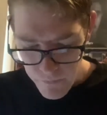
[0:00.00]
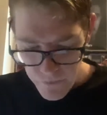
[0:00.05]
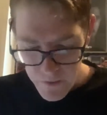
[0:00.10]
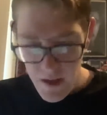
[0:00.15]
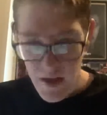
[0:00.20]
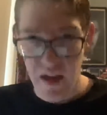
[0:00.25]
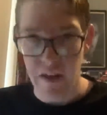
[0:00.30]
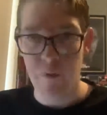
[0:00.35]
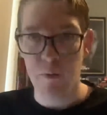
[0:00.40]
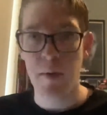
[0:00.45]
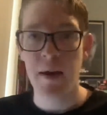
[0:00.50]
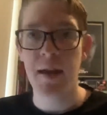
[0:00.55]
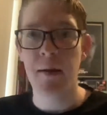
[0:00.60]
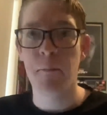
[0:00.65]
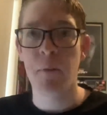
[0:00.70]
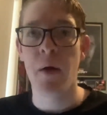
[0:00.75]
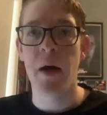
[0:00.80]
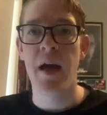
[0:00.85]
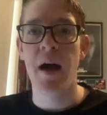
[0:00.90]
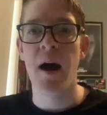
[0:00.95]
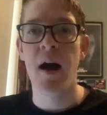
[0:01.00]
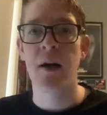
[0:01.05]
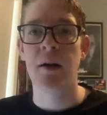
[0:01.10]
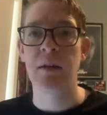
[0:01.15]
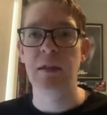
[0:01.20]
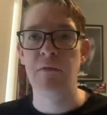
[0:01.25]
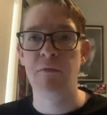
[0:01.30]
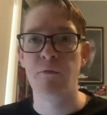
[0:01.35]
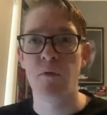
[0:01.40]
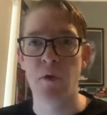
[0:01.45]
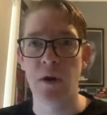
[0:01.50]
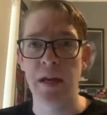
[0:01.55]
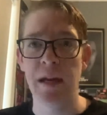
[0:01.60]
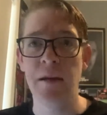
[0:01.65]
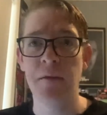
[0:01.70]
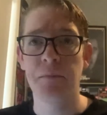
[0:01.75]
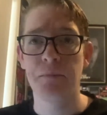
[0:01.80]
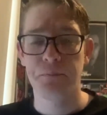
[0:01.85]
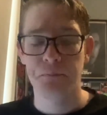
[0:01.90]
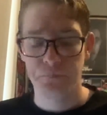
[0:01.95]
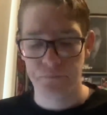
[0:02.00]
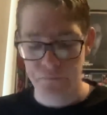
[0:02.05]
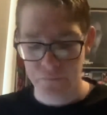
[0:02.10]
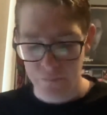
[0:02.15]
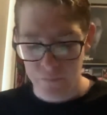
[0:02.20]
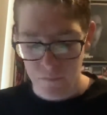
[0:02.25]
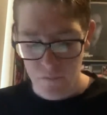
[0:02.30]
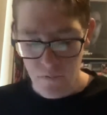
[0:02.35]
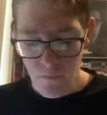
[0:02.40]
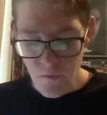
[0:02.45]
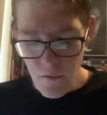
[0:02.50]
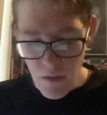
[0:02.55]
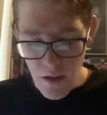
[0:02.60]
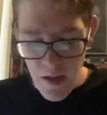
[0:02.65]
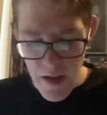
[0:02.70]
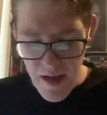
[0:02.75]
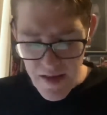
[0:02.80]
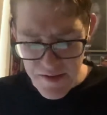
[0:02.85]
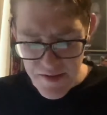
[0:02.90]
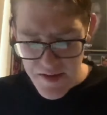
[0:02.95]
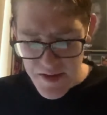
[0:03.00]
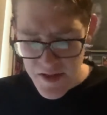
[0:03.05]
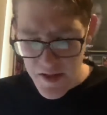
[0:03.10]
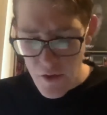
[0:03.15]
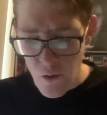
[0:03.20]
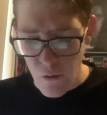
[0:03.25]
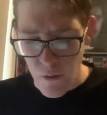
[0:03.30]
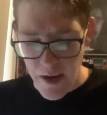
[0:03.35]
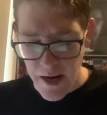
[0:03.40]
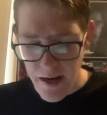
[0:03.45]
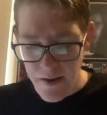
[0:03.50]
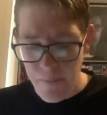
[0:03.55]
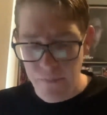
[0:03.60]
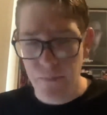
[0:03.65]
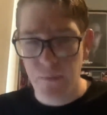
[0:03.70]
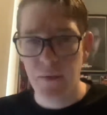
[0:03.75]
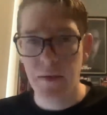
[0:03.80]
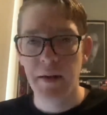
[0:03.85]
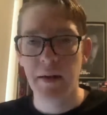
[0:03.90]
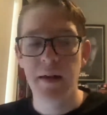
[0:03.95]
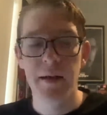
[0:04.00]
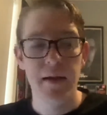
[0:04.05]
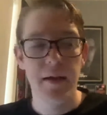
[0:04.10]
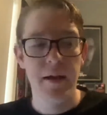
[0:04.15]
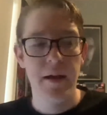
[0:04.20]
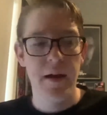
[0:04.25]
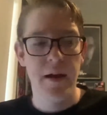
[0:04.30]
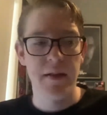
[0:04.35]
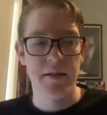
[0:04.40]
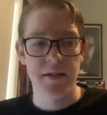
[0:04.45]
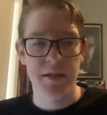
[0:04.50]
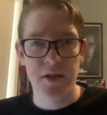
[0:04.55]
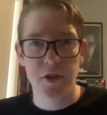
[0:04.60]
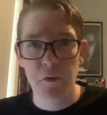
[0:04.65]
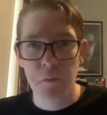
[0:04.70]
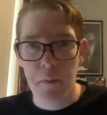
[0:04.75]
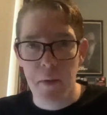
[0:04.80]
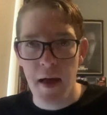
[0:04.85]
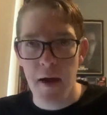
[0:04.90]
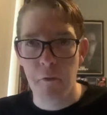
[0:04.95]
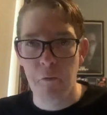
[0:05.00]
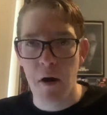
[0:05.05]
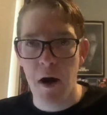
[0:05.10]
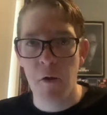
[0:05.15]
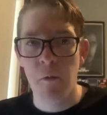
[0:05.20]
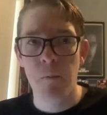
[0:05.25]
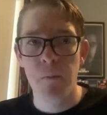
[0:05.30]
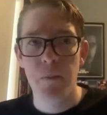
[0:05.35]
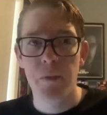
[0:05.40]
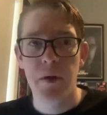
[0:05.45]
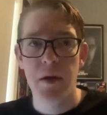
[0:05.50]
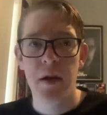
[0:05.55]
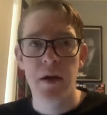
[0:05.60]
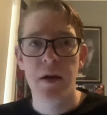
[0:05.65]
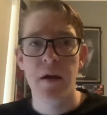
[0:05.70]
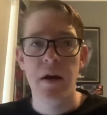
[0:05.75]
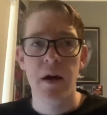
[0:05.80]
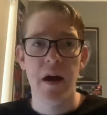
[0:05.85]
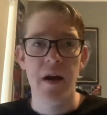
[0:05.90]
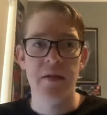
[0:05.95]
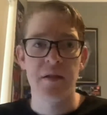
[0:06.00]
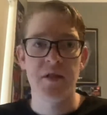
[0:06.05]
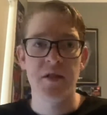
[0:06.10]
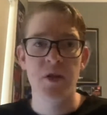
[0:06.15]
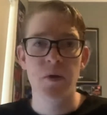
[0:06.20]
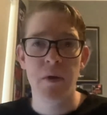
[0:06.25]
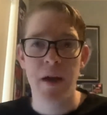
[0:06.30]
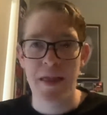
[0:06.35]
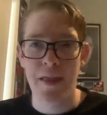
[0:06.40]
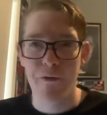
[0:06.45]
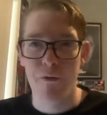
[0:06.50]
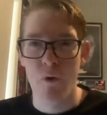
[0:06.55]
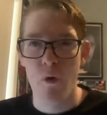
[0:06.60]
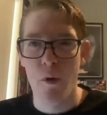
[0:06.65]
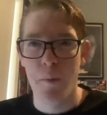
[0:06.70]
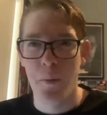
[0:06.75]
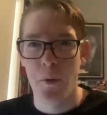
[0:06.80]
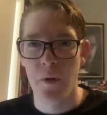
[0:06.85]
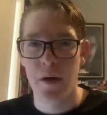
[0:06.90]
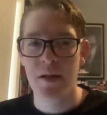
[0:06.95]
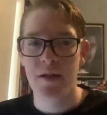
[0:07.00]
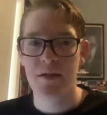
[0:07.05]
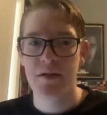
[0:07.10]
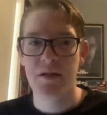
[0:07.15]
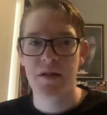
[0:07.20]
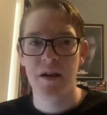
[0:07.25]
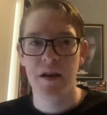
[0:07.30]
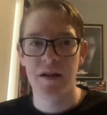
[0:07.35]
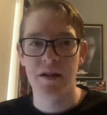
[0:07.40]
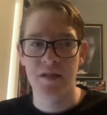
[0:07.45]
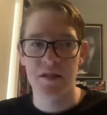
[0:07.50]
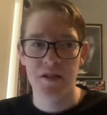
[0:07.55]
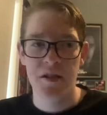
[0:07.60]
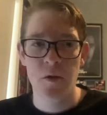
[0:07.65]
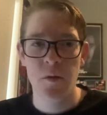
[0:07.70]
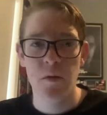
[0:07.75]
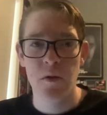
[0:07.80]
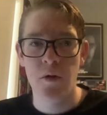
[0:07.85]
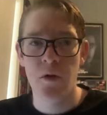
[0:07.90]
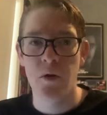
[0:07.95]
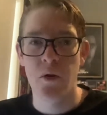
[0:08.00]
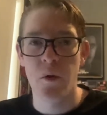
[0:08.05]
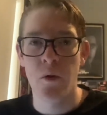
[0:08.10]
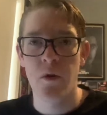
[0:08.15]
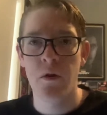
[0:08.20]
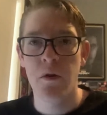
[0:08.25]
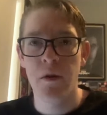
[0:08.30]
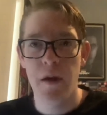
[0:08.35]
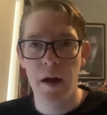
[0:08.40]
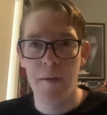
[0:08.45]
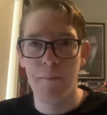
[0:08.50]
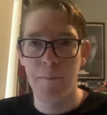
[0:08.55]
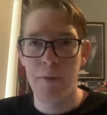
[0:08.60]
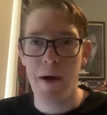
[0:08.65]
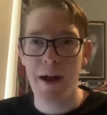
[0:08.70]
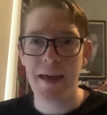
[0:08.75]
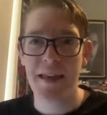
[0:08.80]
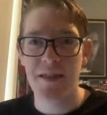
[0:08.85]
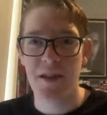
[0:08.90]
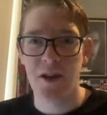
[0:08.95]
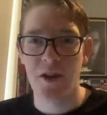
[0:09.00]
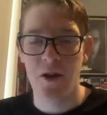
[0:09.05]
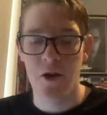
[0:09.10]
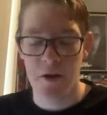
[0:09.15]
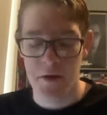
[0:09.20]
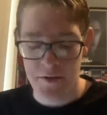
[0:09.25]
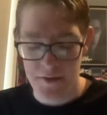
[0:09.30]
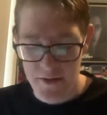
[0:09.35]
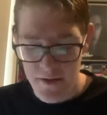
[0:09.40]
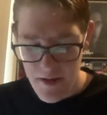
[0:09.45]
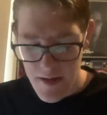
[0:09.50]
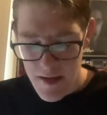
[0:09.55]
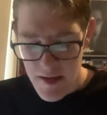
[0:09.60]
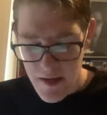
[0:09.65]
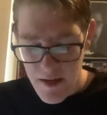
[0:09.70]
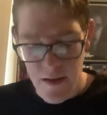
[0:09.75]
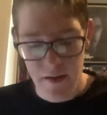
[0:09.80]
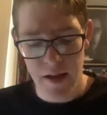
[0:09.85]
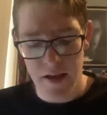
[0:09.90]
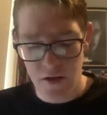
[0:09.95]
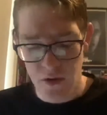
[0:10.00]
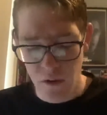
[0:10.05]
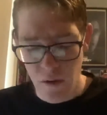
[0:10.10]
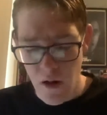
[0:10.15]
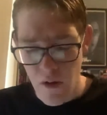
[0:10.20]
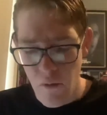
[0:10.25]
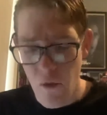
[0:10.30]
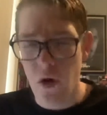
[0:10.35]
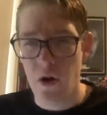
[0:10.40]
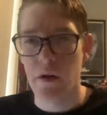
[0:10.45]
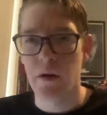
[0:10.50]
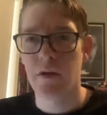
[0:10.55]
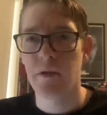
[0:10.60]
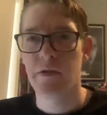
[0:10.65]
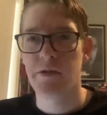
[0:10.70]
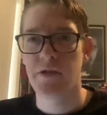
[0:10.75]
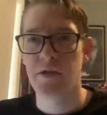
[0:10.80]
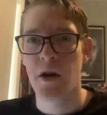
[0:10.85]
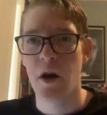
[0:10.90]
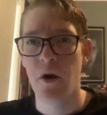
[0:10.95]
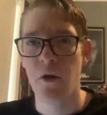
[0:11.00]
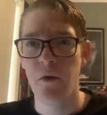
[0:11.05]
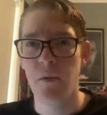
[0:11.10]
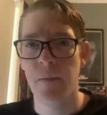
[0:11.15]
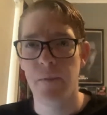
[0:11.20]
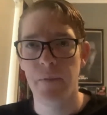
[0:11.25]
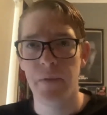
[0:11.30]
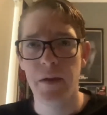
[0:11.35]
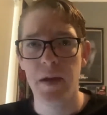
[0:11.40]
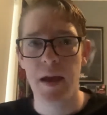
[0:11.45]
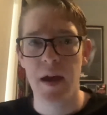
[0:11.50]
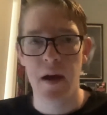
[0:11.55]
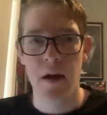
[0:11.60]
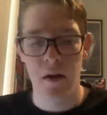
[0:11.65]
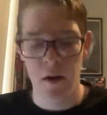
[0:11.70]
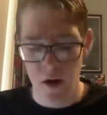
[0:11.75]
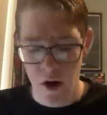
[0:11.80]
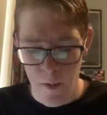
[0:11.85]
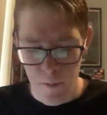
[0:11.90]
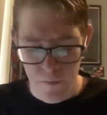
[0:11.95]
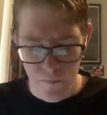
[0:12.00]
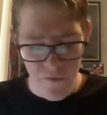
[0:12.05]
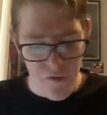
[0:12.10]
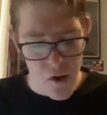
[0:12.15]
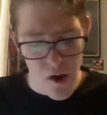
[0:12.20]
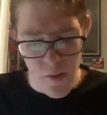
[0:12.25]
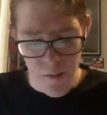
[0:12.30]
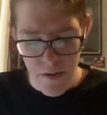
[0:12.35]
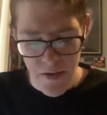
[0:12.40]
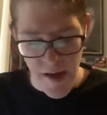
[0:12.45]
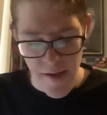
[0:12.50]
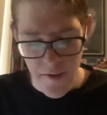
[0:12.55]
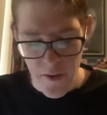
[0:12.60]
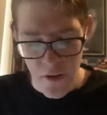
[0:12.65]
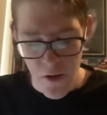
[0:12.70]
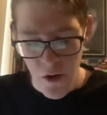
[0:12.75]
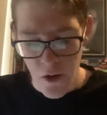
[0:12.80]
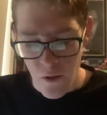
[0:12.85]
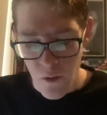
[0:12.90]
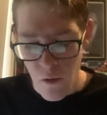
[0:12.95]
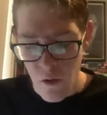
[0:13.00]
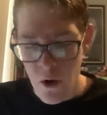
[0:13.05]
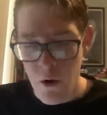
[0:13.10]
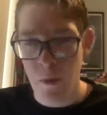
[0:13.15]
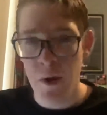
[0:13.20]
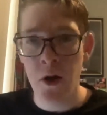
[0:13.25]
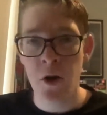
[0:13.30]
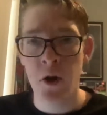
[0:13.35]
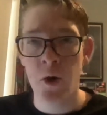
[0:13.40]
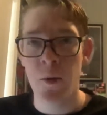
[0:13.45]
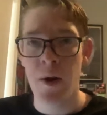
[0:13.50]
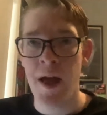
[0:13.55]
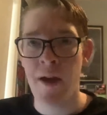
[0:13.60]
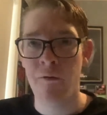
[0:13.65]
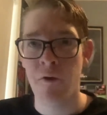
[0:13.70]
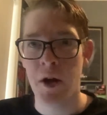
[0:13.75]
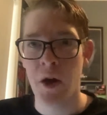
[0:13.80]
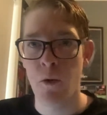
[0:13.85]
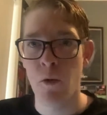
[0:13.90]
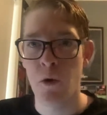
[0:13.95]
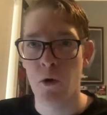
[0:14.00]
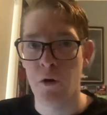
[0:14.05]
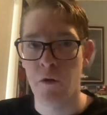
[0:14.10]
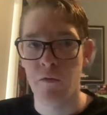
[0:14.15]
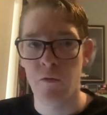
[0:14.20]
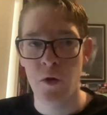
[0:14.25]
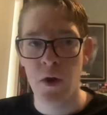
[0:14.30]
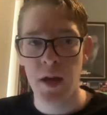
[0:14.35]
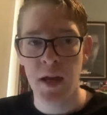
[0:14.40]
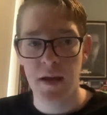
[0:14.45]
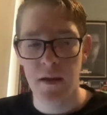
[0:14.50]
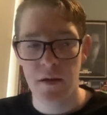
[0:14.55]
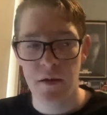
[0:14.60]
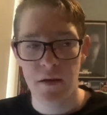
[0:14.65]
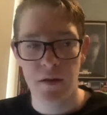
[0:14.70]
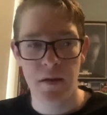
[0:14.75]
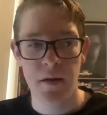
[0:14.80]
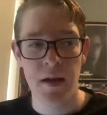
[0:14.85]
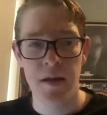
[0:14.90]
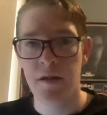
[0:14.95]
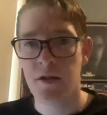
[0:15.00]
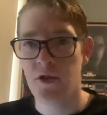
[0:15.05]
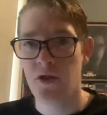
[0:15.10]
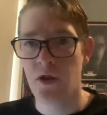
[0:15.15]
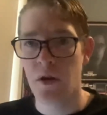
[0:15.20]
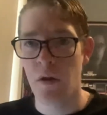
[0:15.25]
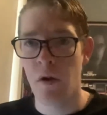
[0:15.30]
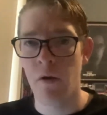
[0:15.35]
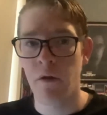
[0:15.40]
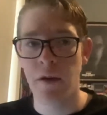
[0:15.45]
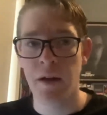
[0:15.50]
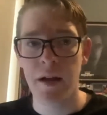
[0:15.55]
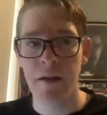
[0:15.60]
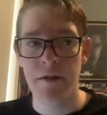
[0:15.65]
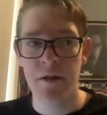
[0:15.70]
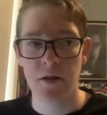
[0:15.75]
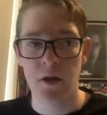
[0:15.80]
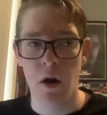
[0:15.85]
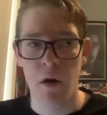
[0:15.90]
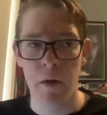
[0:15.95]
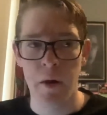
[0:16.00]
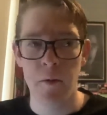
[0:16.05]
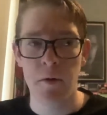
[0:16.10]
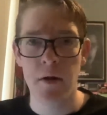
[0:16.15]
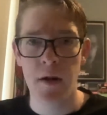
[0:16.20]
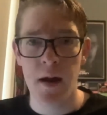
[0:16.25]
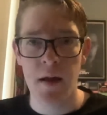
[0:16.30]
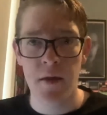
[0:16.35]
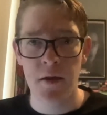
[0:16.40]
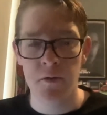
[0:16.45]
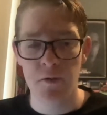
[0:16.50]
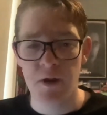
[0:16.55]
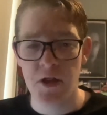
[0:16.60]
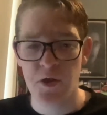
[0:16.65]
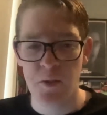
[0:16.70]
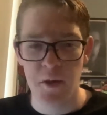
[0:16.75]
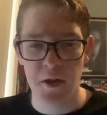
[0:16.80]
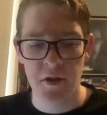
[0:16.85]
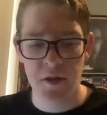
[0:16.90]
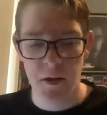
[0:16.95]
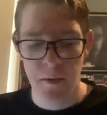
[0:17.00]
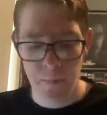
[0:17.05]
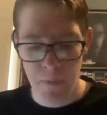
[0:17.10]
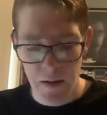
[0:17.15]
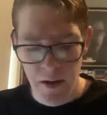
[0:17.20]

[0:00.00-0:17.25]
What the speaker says: if we can play ugly footy and still win, and still play well, and still get the 4 points, and still look good, and break the curse. That's all I want. So, yeah, I'm fine with that third quarter. We're not going to win every quarter of footy. Neither's Geelong, neither's Collingwood, neither's Richmond.